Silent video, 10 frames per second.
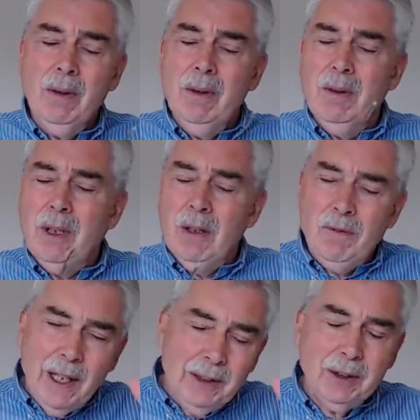the
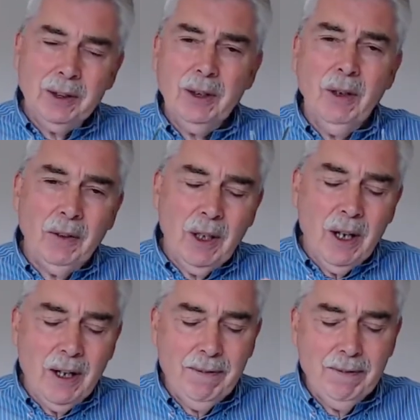events of
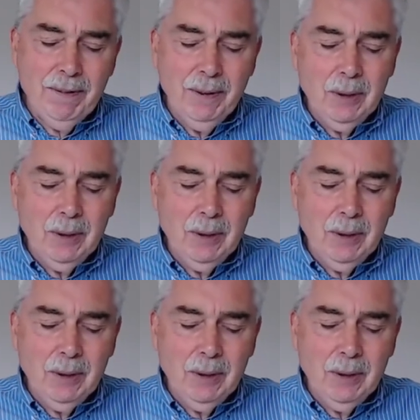life,